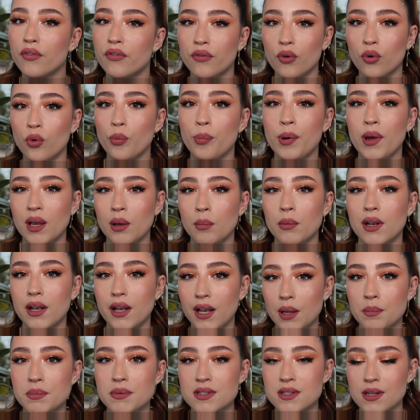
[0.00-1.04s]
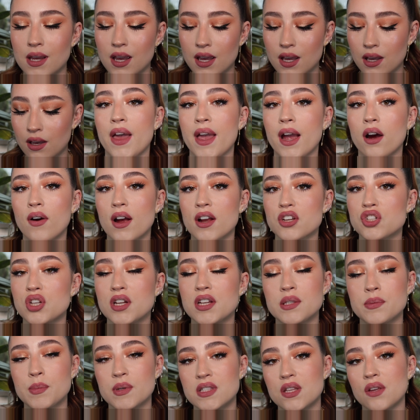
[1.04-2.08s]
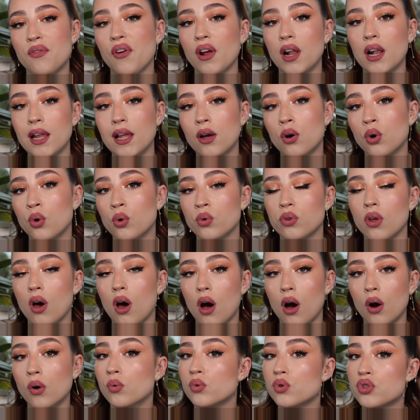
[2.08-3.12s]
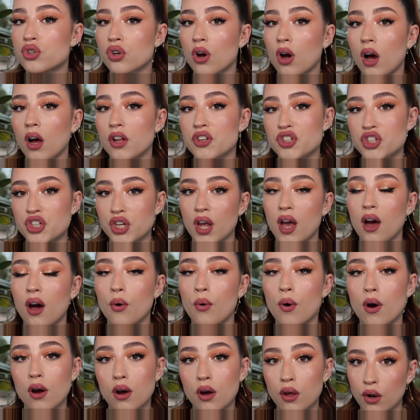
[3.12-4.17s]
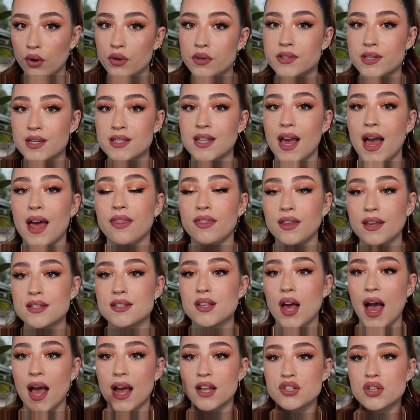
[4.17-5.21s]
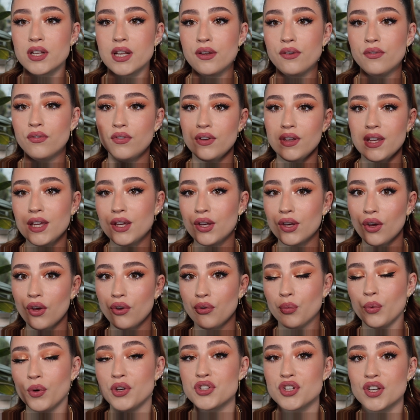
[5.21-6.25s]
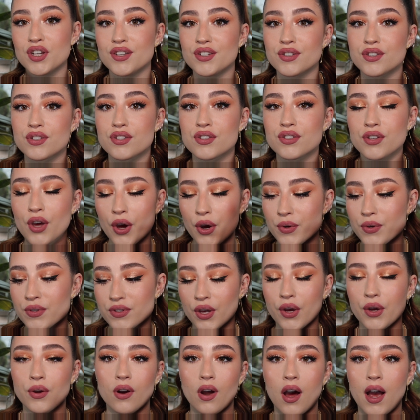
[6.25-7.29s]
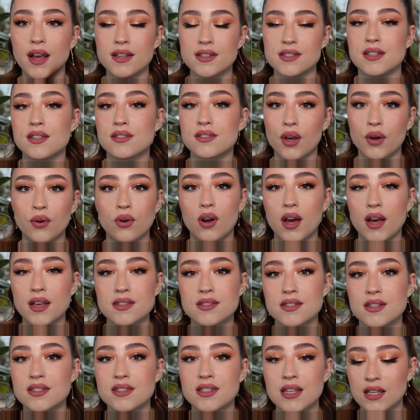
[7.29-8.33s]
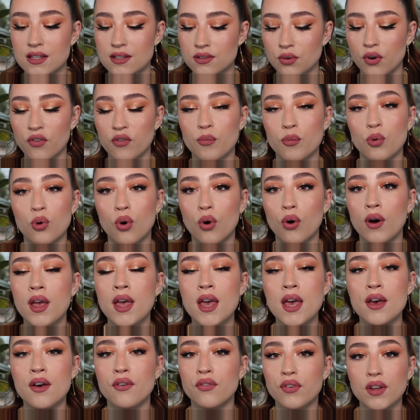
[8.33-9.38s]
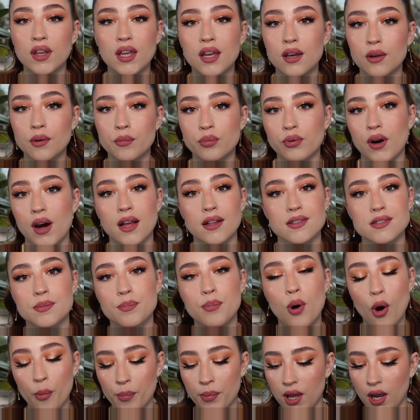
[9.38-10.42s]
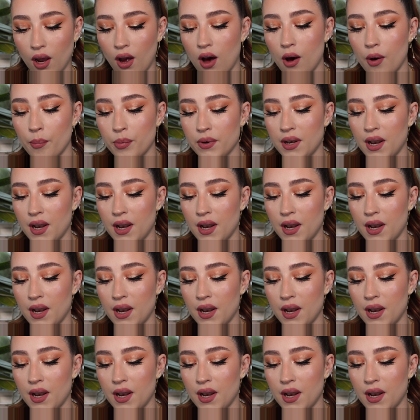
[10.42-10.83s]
full pigment lipstick. They are actually specifically called the Ultra Gel glosses, and these are actually vegan, which is so nice. It's so nice to see sort of more vegan brands popping up